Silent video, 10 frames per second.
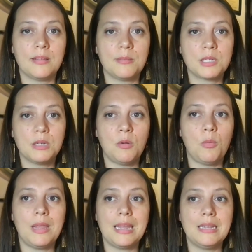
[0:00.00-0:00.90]
especially when
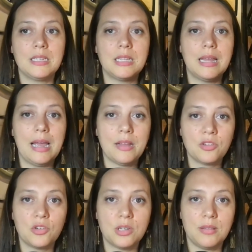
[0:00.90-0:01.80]
we get into the
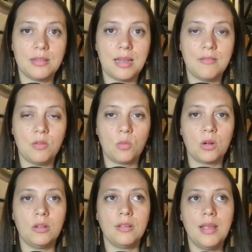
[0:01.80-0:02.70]
estrogen side of the
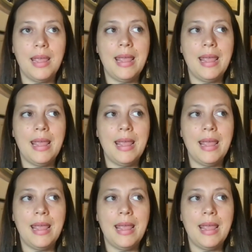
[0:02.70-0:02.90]
world,